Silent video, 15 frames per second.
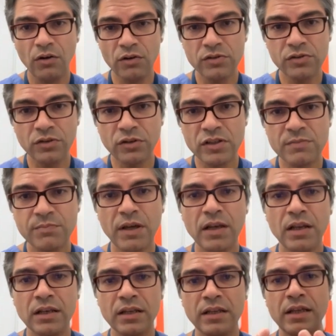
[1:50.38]
Also,
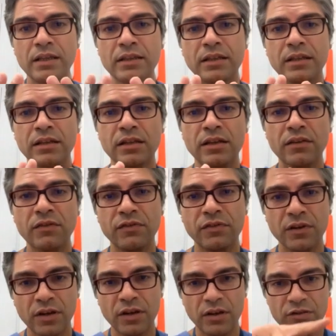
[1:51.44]
cosmetically, it can
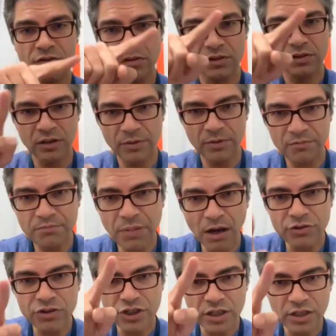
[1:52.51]
give to a little bit of
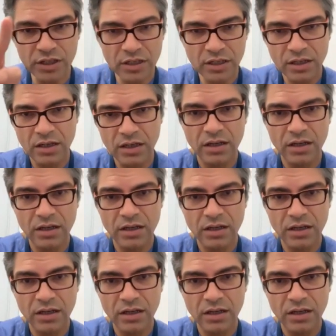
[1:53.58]
pouching